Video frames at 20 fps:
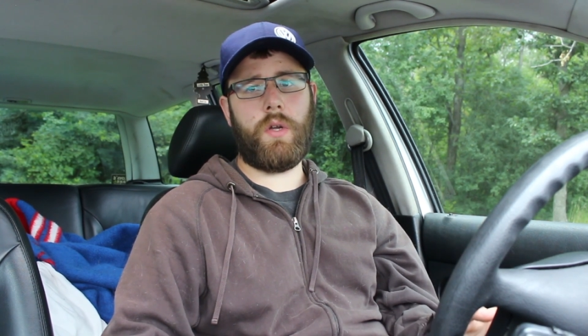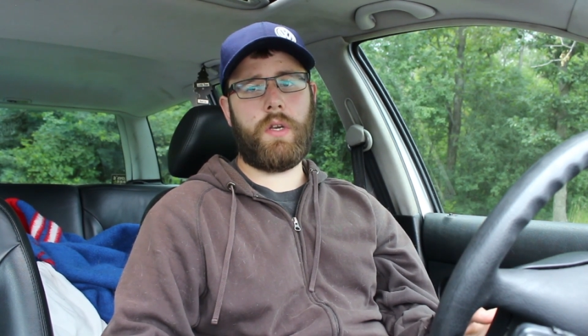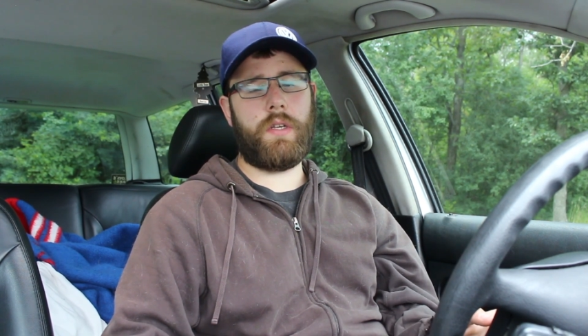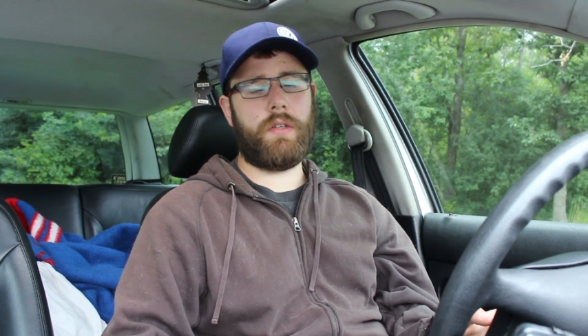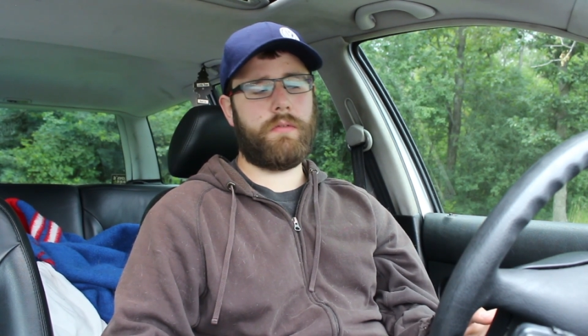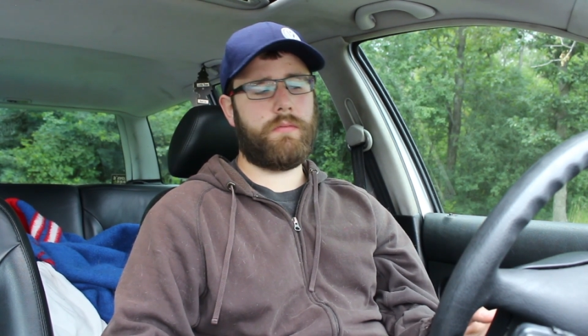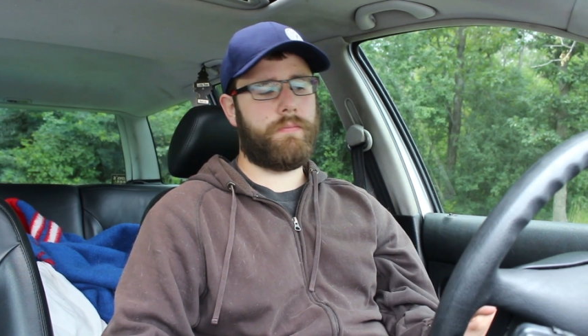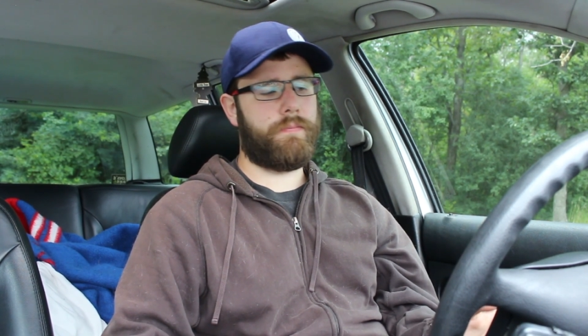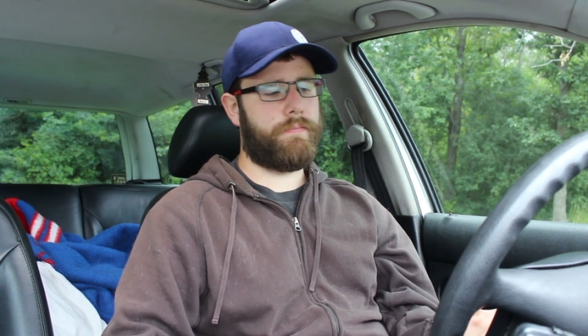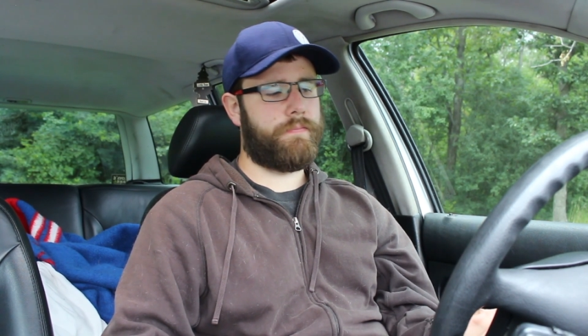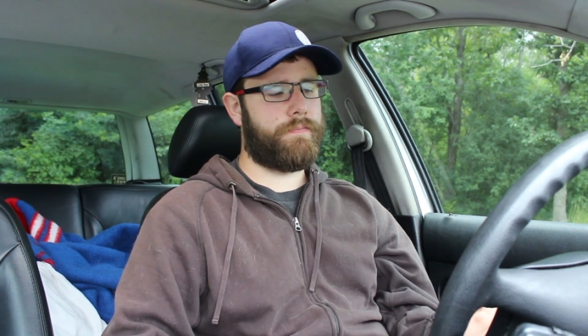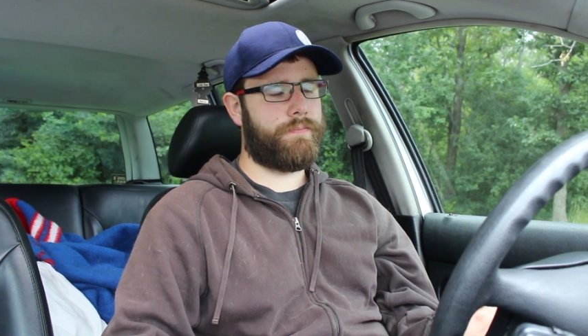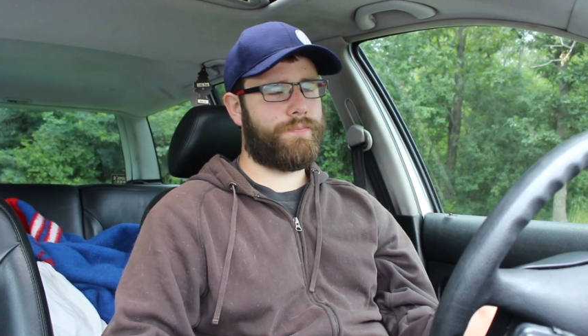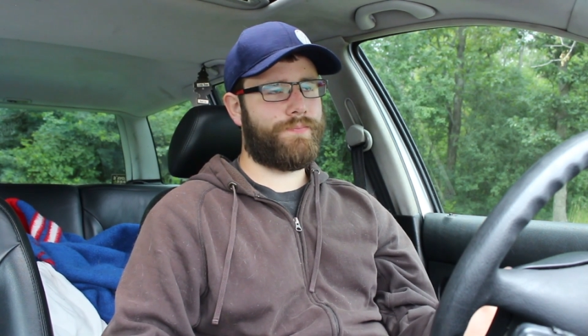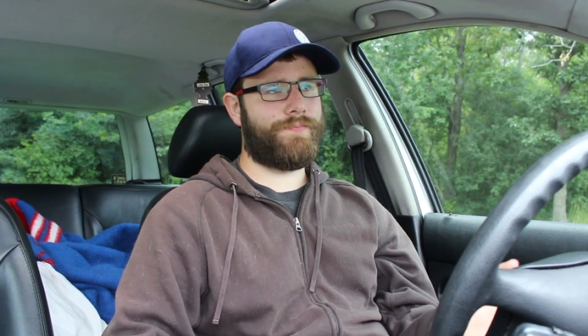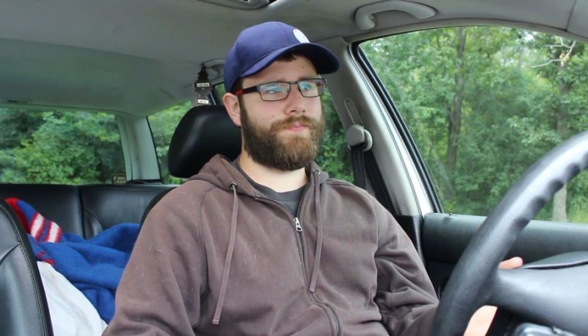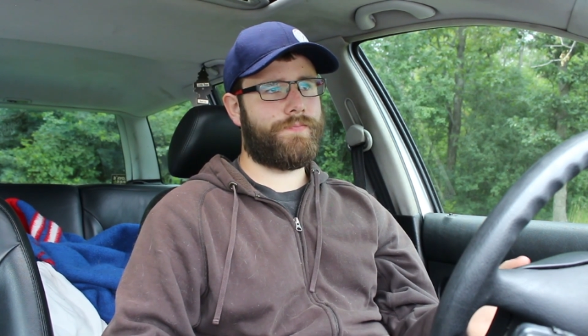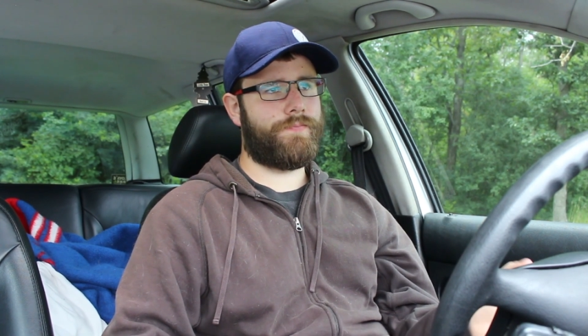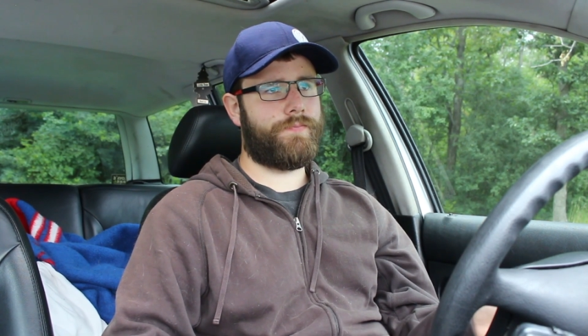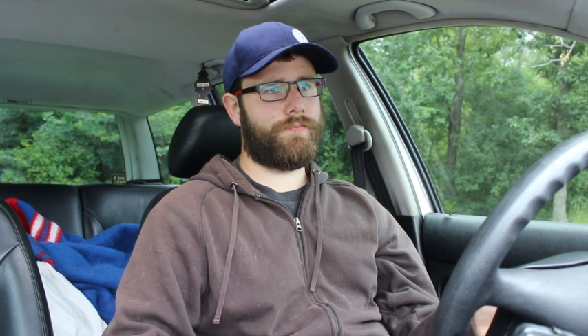and
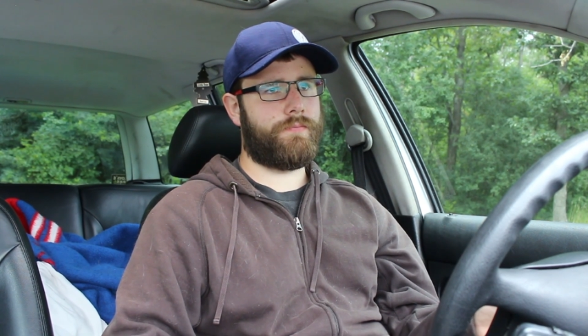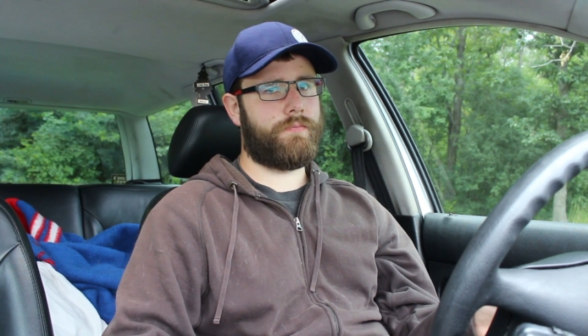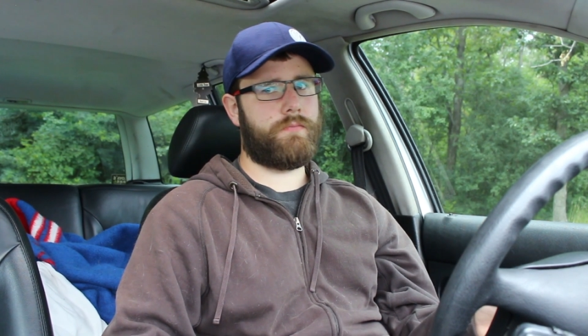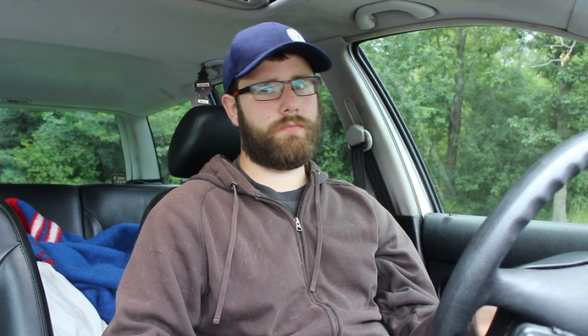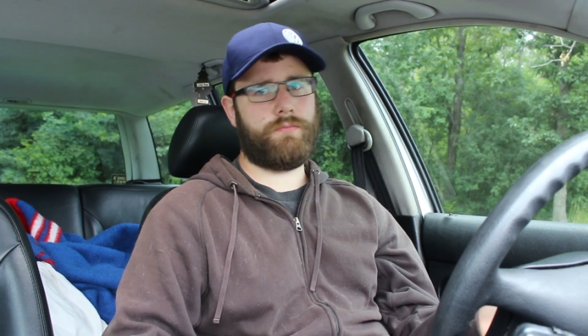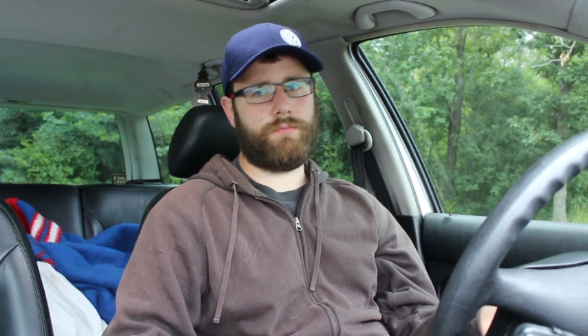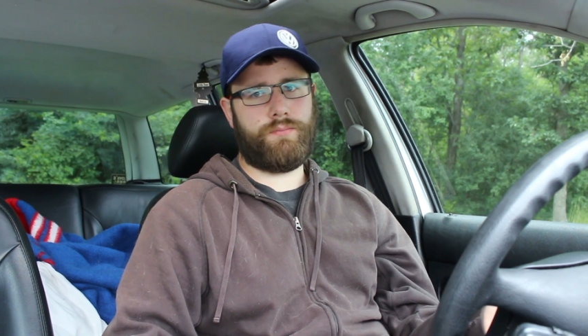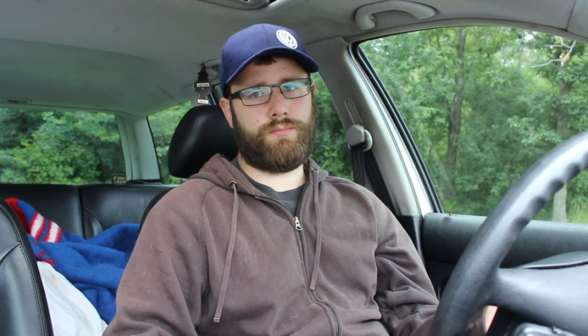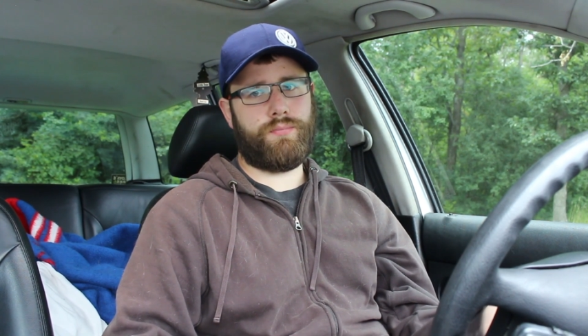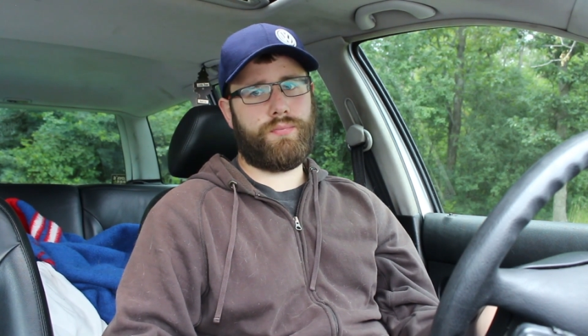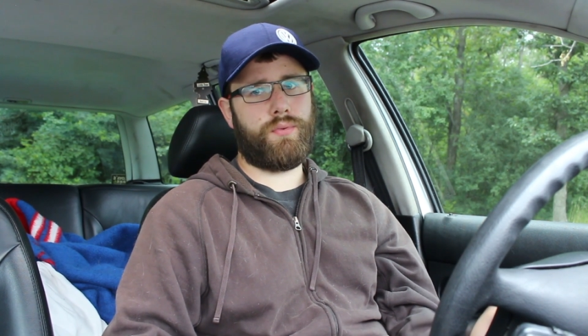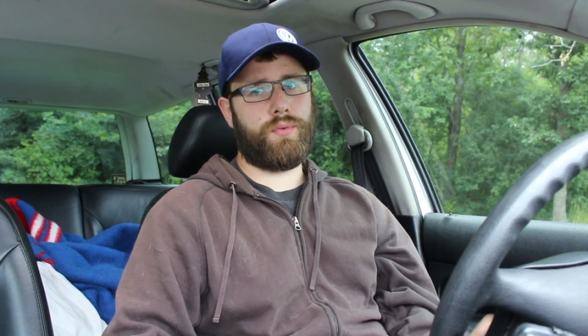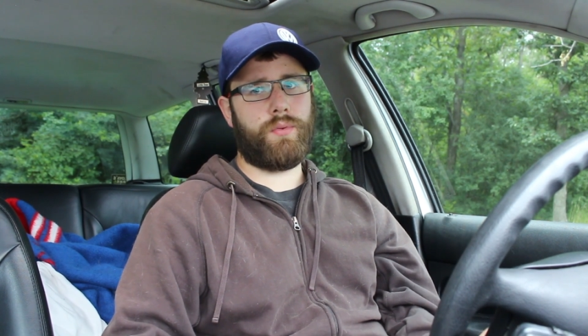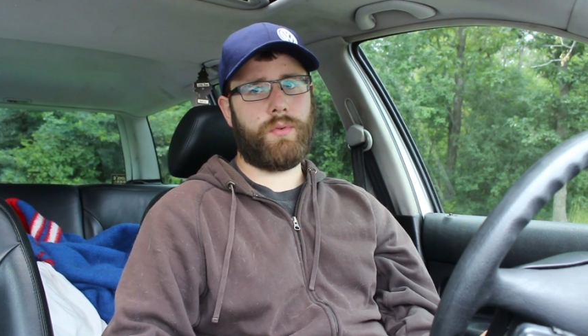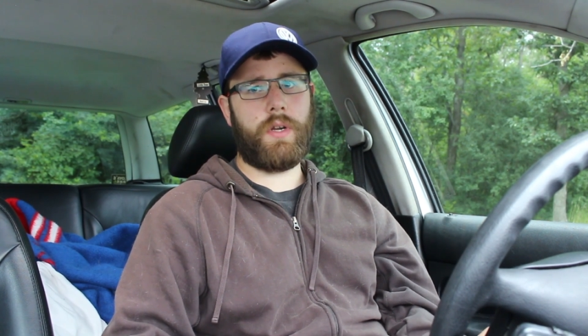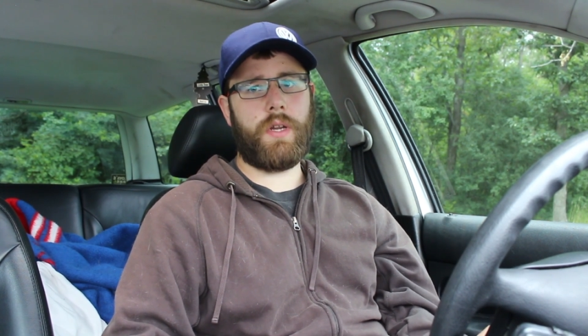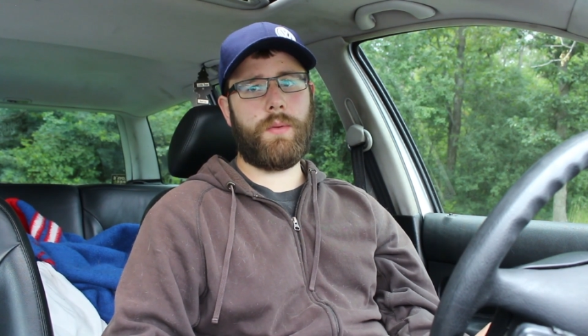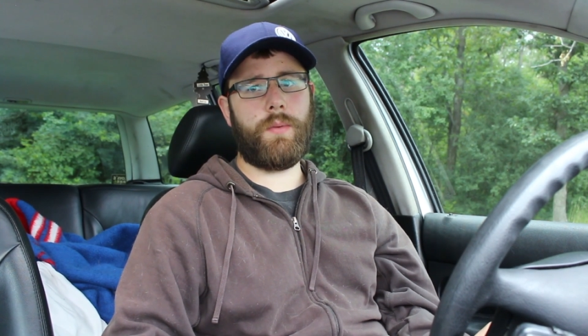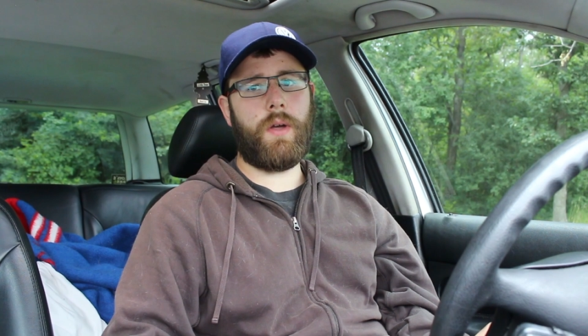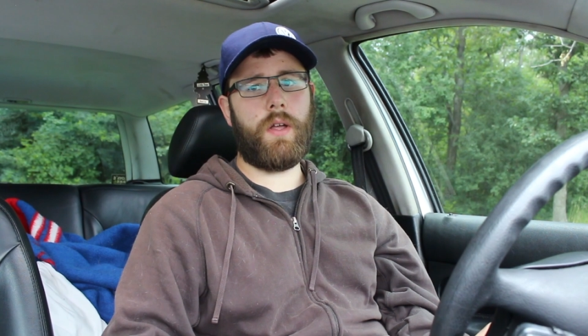
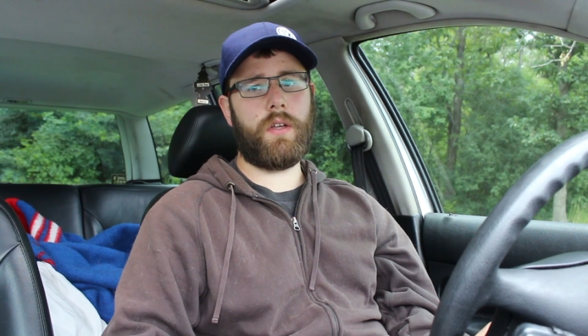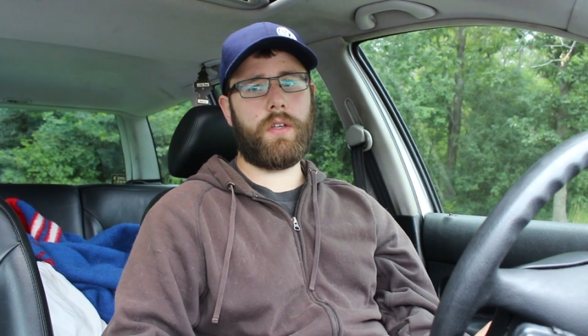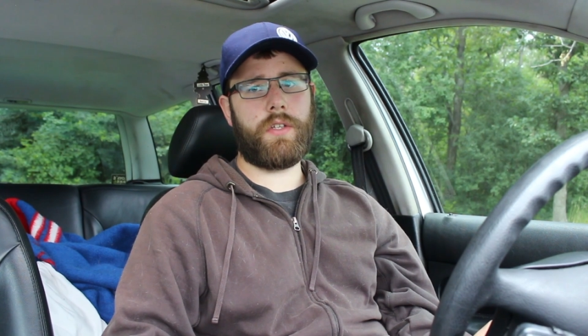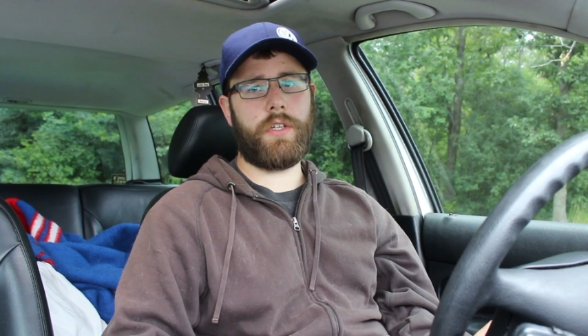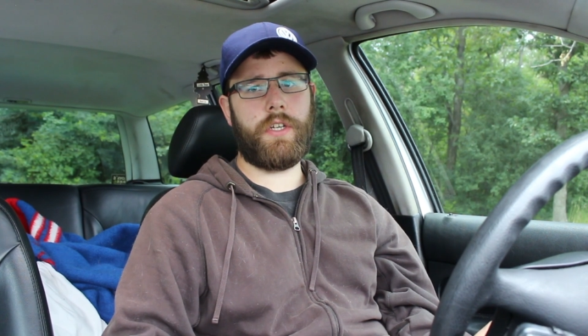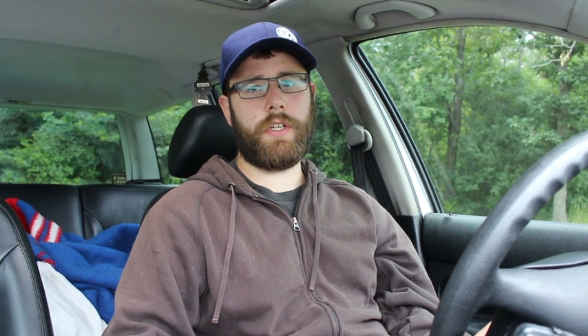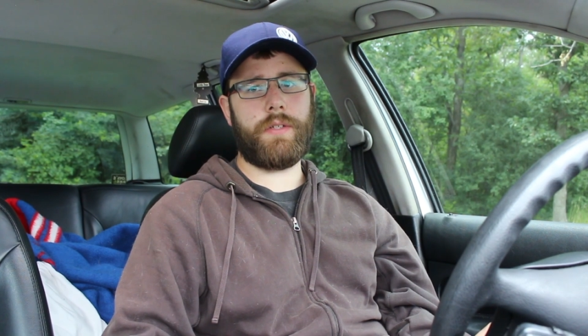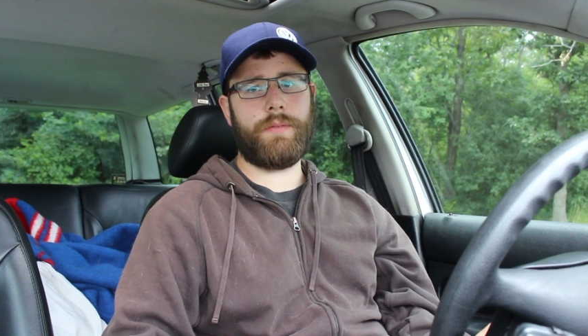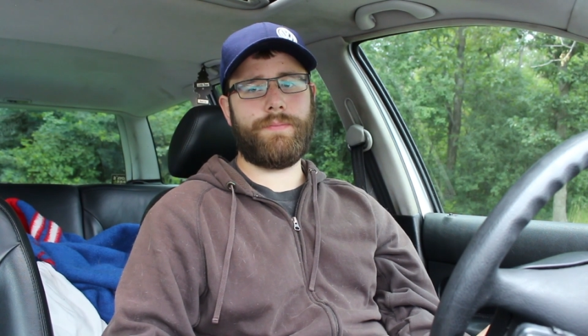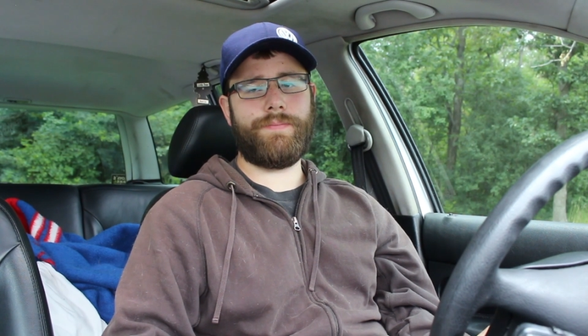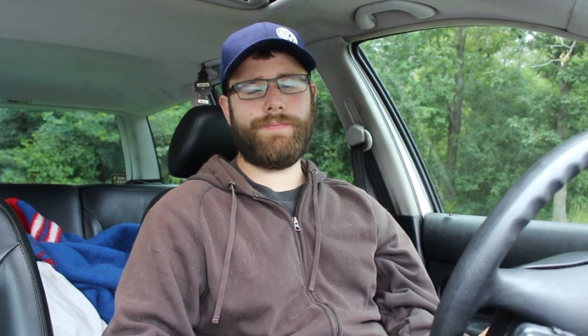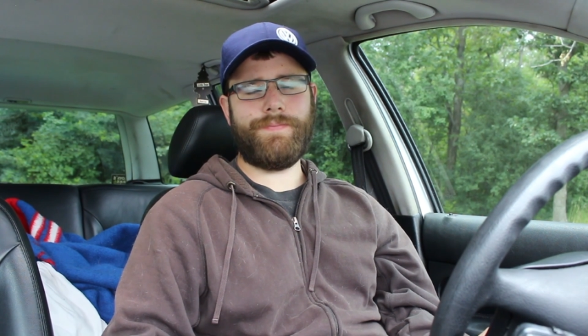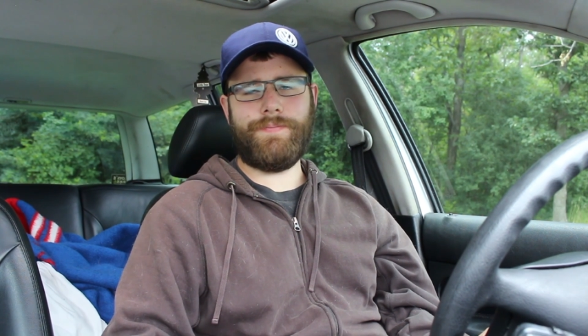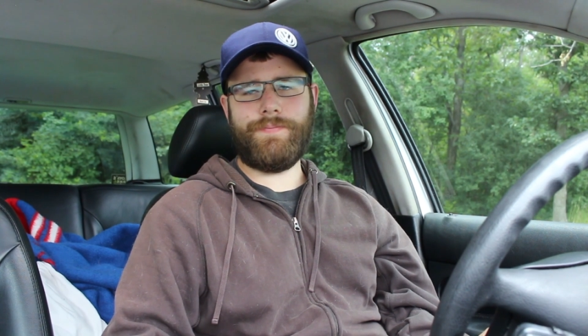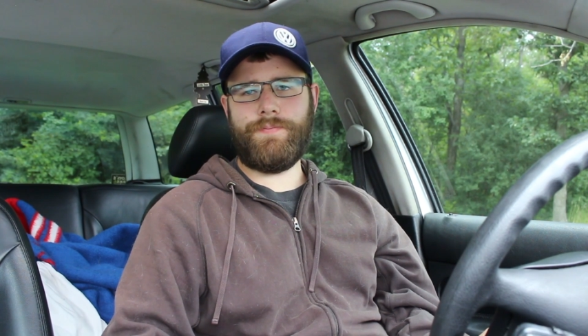pretty well good.